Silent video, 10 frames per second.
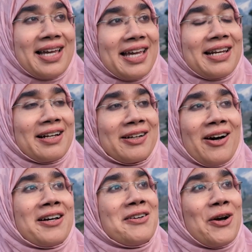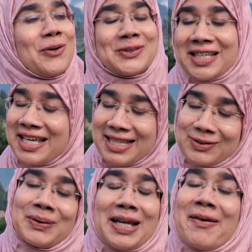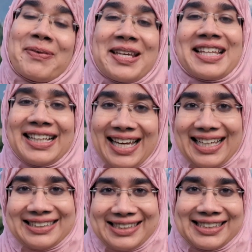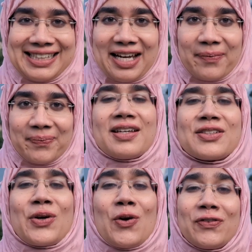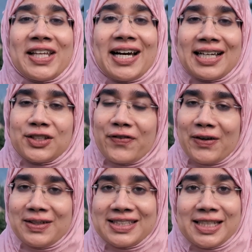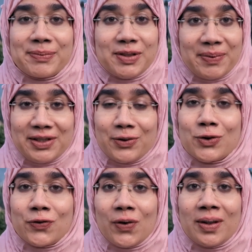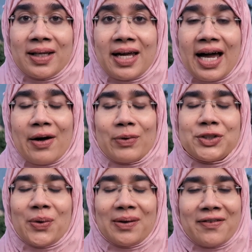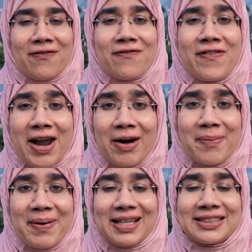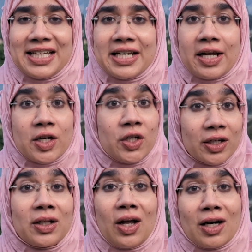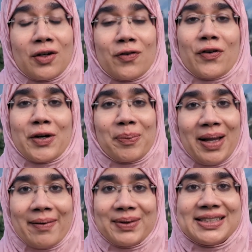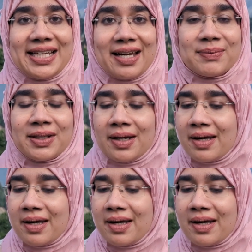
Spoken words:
And God knows, this will not be the last exam. So hopefully, guys, you found these tips to be useful. I wish you all the very best and good luck for your PLAB exams.